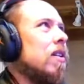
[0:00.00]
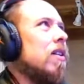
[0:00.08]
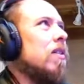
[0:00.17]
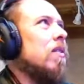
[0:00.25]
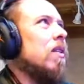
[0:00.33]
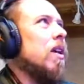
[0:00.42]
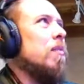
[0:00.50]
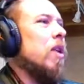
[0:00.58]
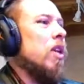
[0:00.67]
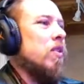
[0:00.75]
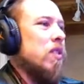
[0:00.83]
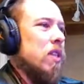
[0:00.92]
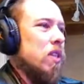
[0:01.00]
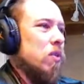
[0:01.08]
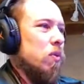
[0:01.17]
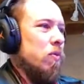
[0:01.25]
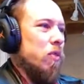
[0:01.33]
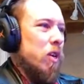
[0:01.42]
Well, I'm not using the
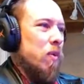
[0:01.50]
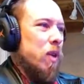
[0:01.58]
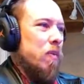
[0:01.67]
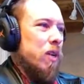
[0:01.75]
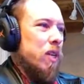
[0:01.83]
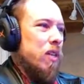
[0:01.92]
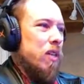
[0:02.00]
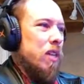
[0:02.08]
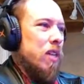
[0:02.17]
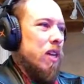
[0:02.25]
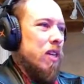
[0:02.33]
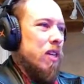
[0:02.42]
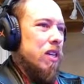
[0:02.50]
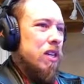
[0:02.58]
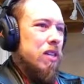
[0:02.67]
tool very well, but you get the idea.